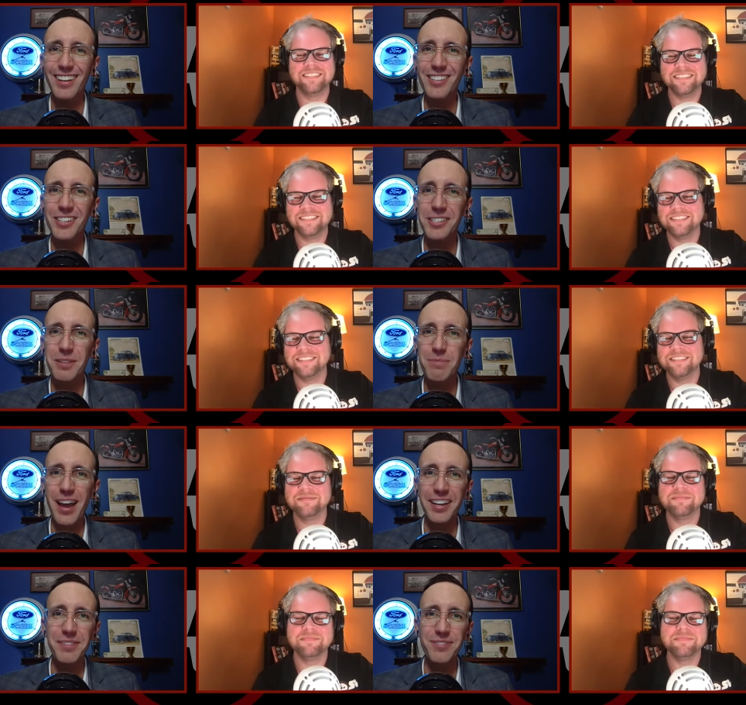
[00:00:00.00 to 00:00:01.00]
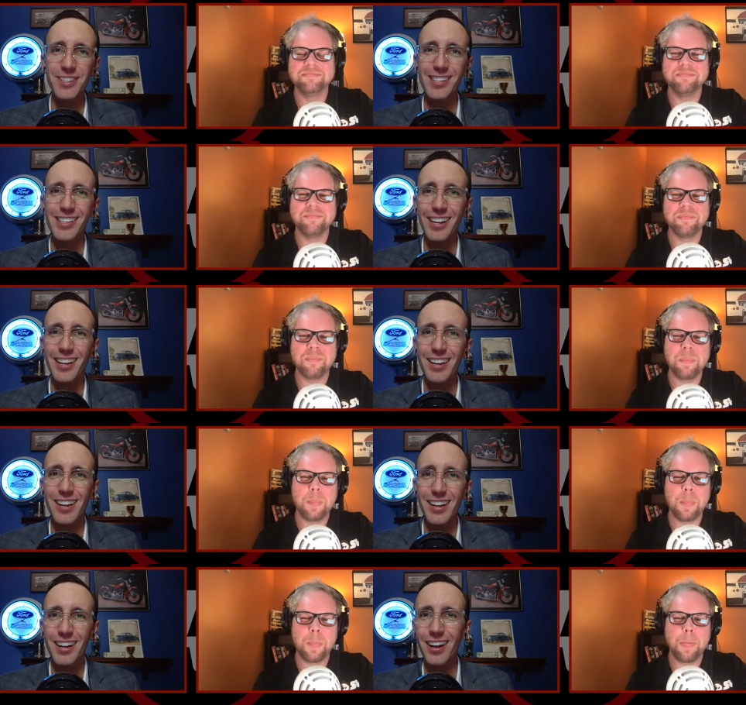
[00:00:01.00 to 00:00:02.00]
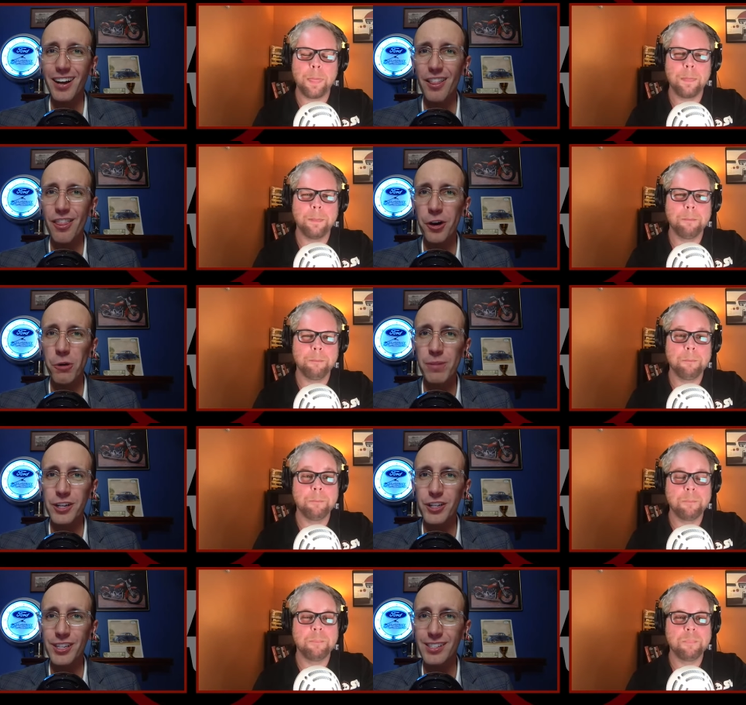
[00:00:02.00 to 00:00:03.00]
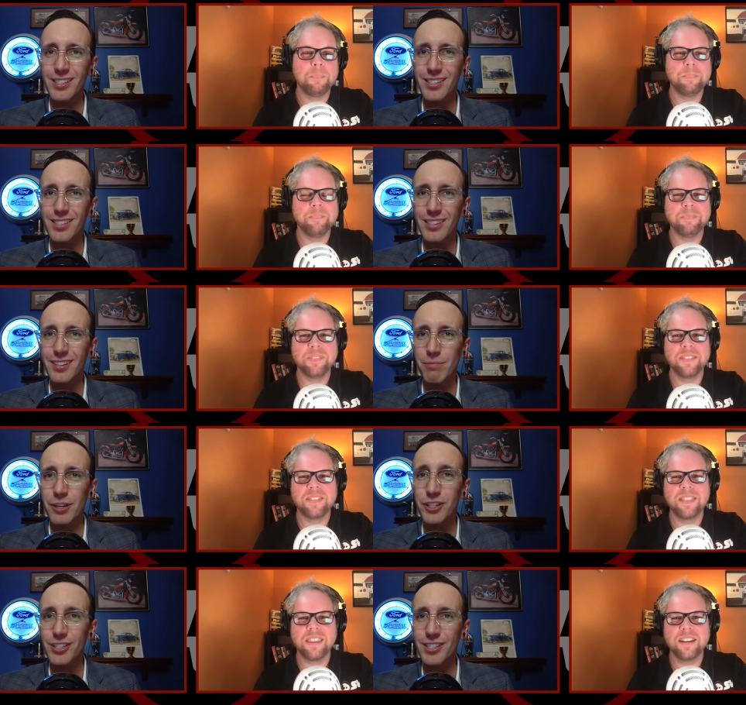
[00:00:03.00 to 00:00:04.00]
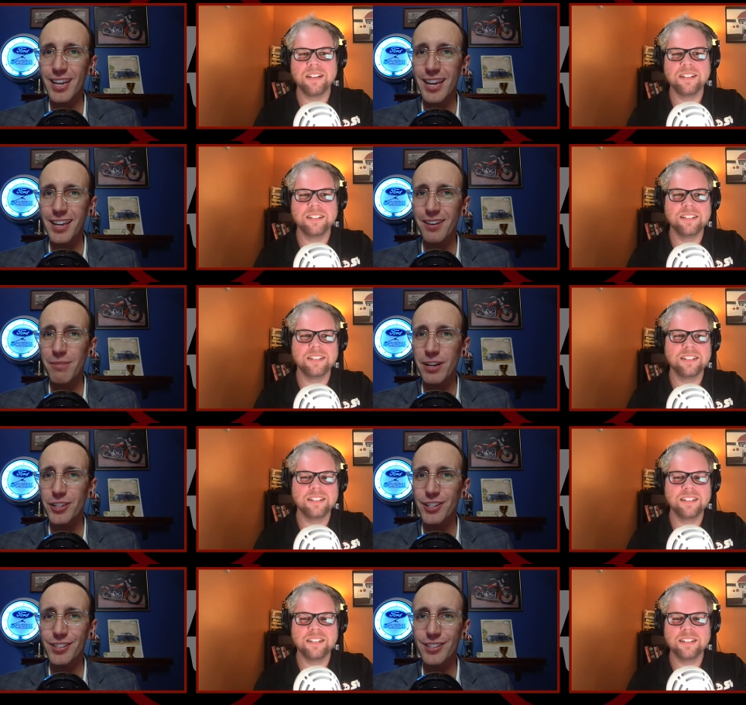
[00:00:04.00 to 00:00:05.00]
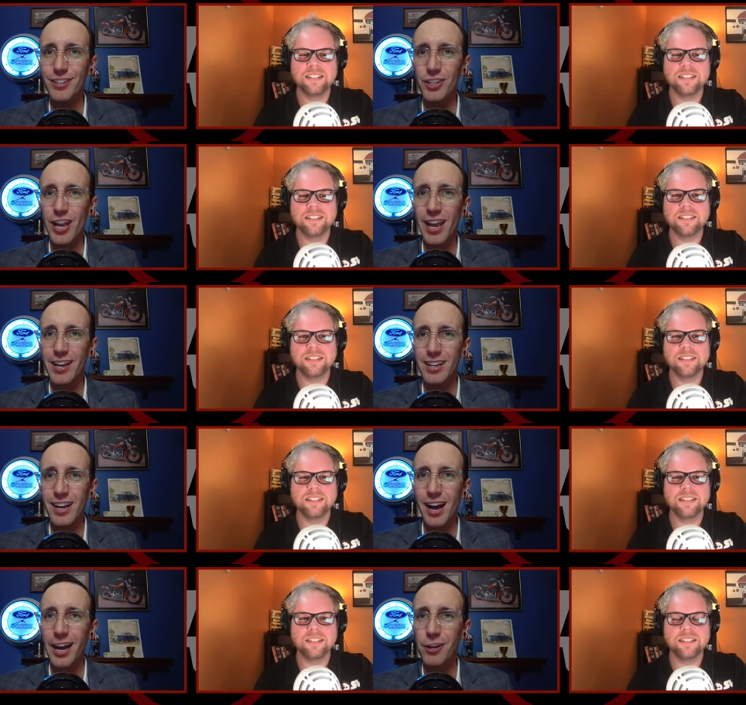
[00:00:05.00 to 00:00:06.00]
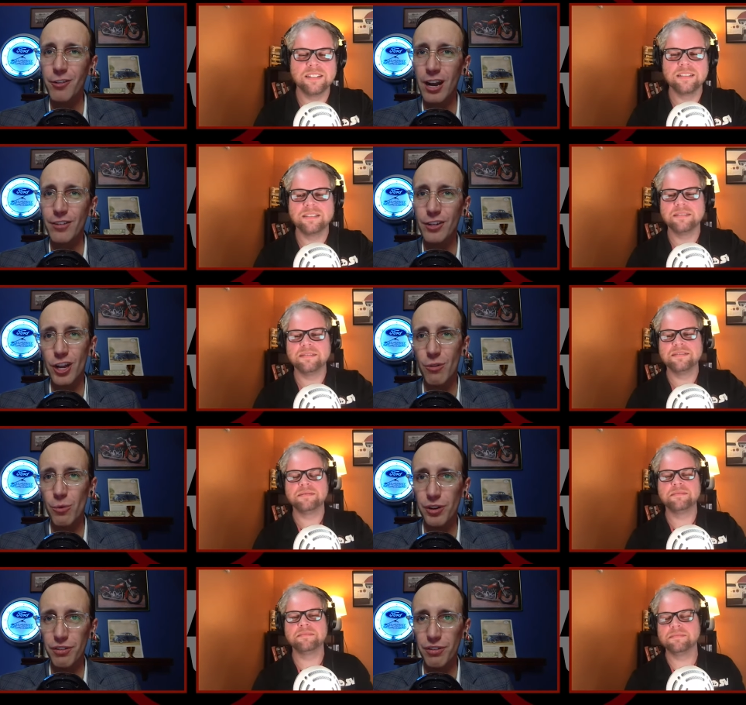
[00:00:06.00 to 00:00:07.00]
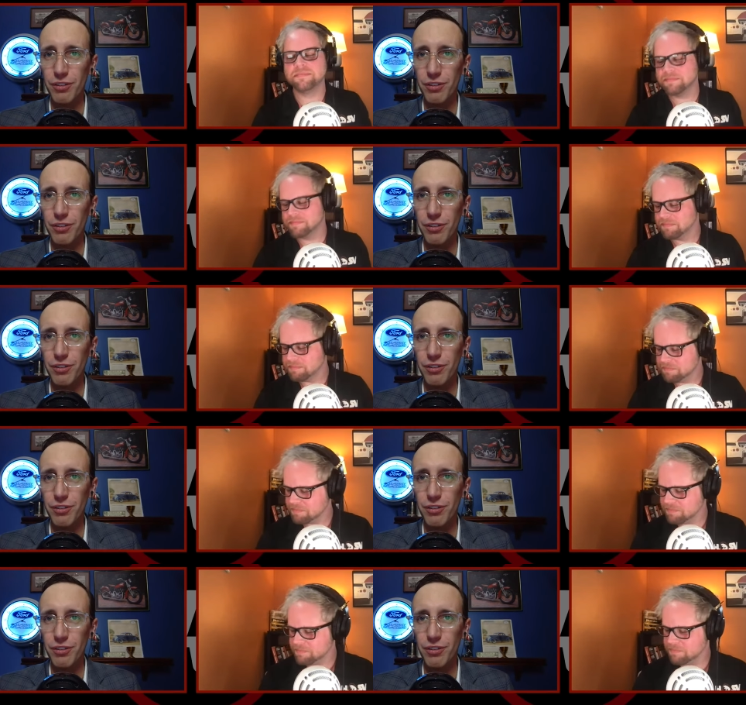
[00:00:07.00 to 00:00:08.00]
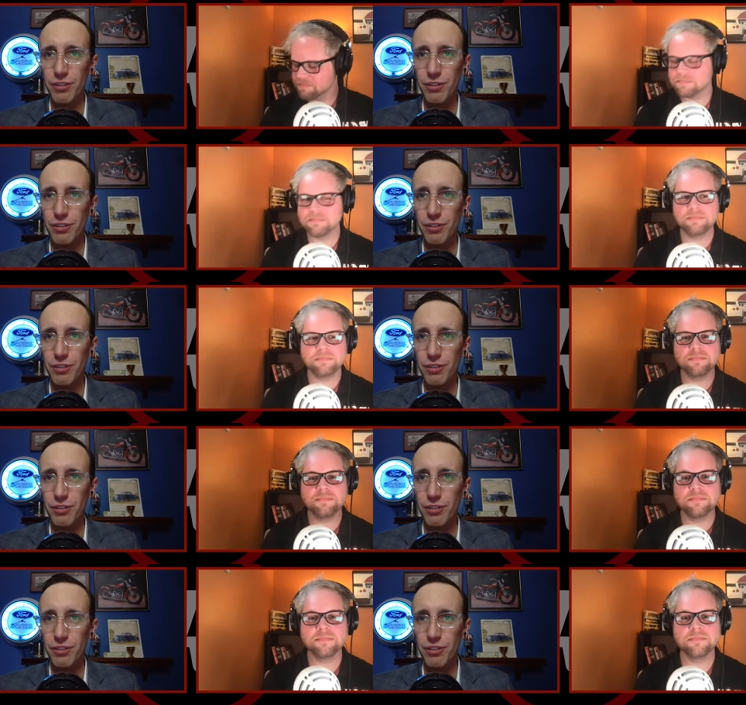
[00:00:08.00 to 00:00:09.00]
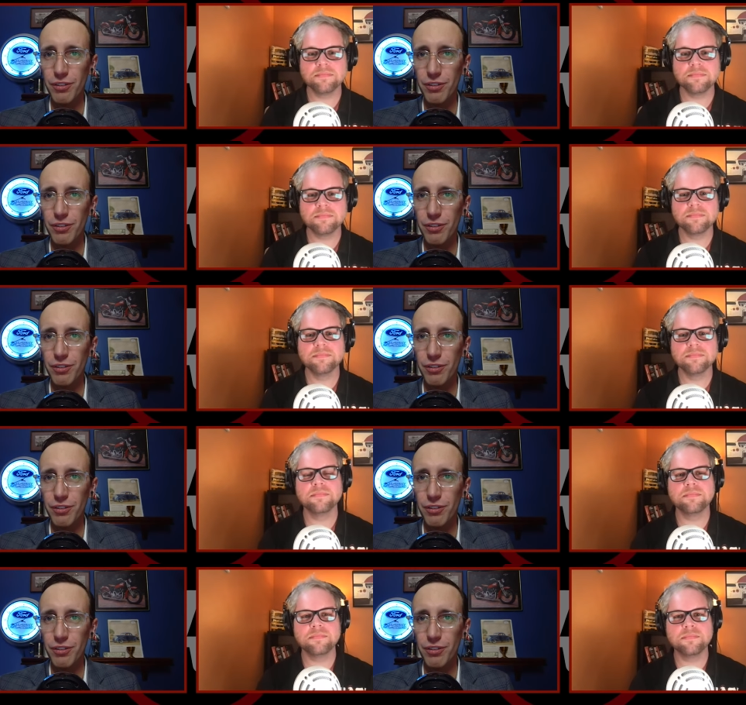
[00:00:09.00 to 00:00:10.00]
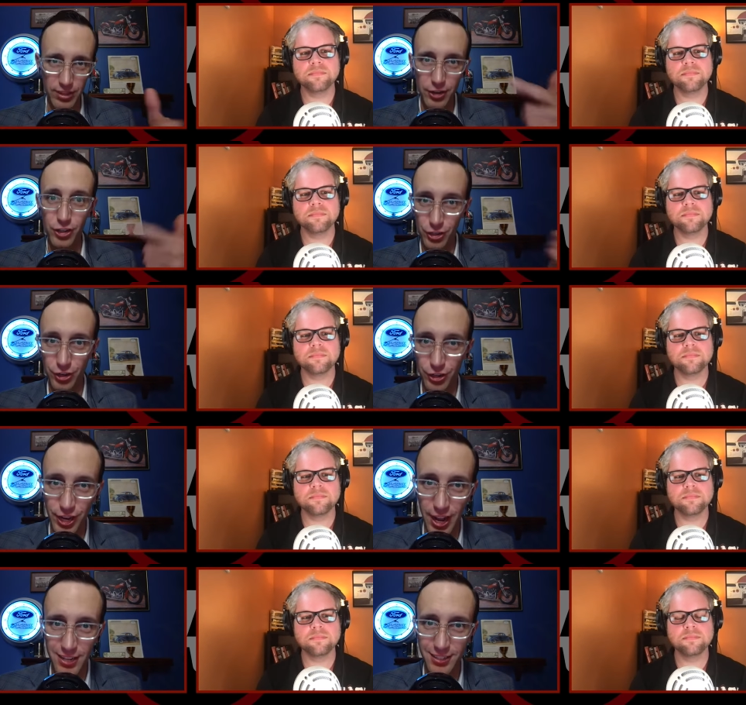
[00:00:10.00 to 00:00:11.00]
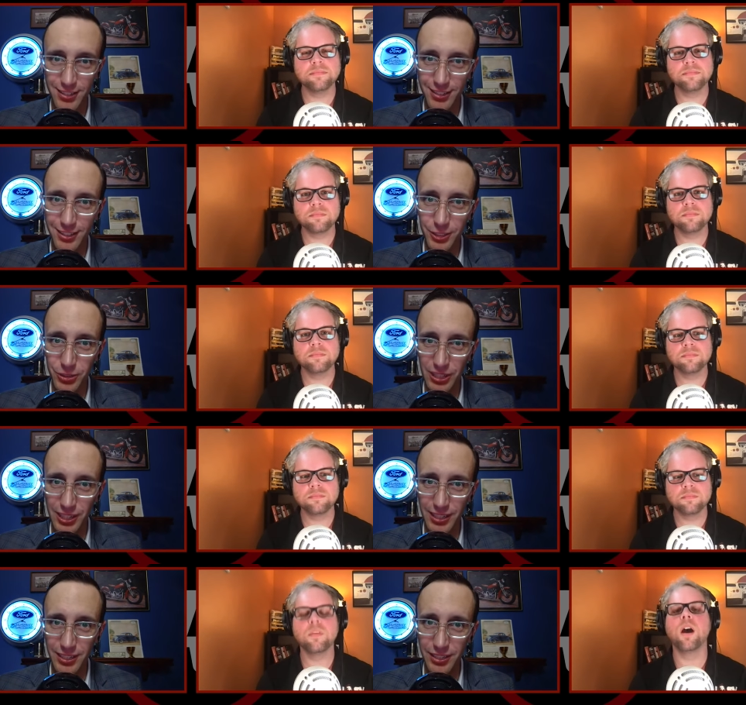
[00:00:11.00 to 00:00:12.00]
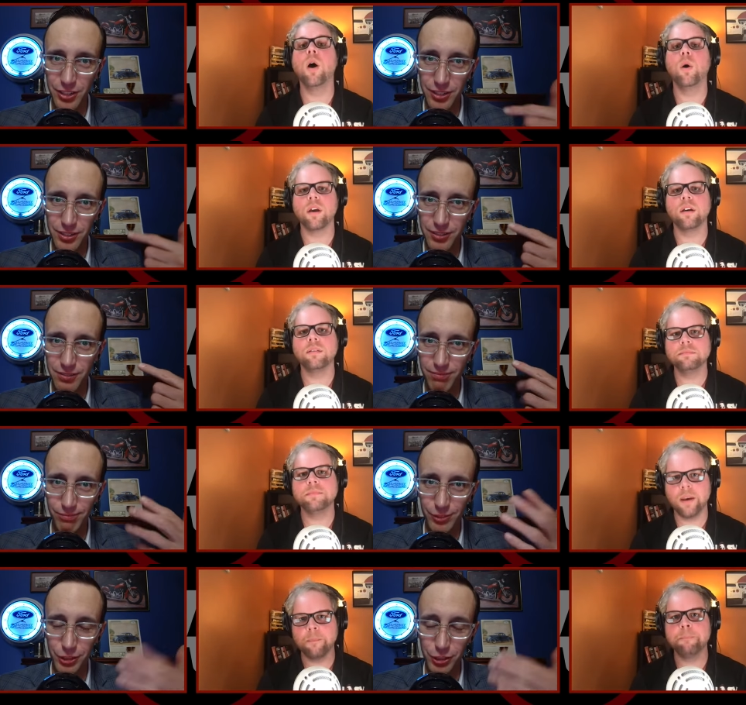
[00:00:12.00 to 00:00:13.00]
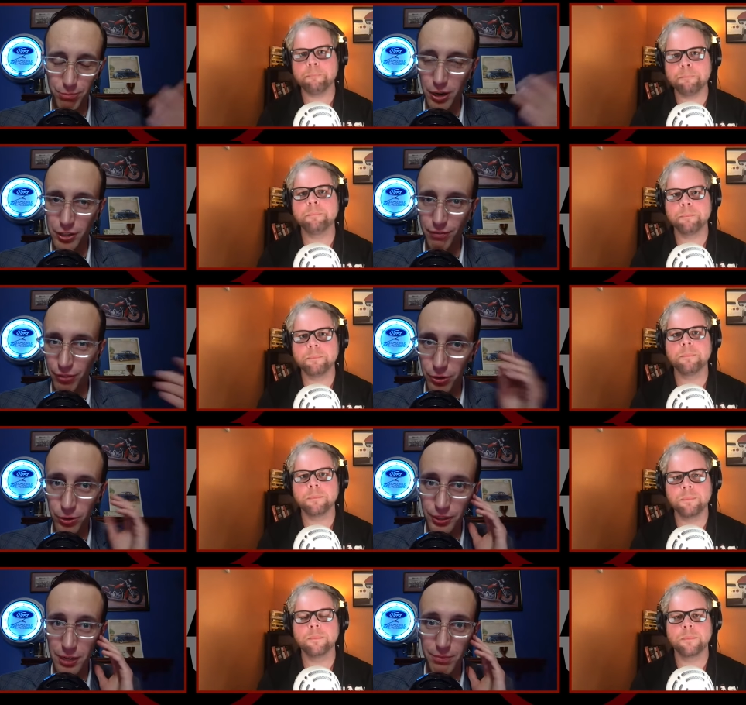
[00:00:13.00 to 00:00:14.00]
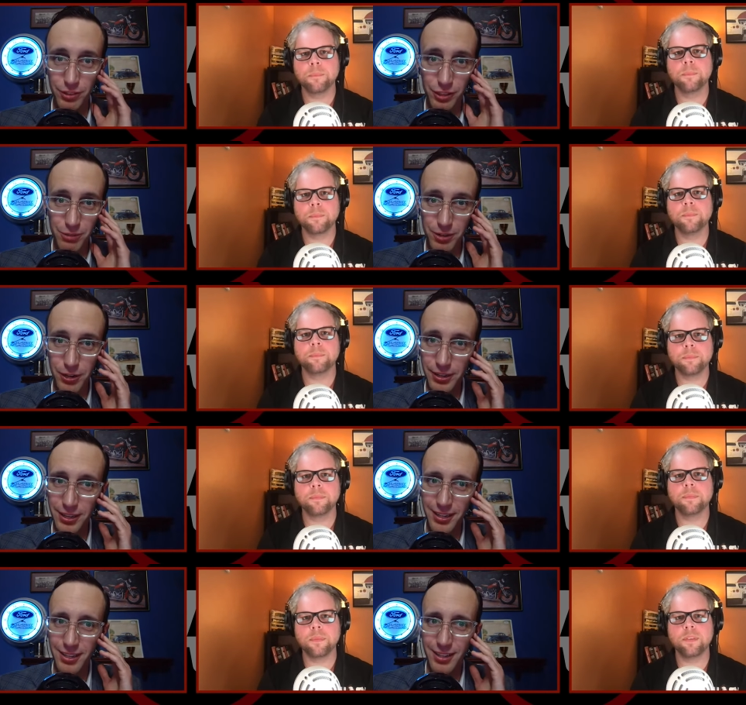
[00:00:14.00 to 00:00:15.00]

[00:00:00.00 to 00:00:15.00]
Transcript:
Speaker 1: Just to back up for a second, uh, though much is much is taken mentions in the chat. I drive a Gen 1 Volt. Unfortunately, I've never seen that message. I guess about when the engine turns on to, uh, to oh, okay. Yeah. Just burn some fuel to keep the system going.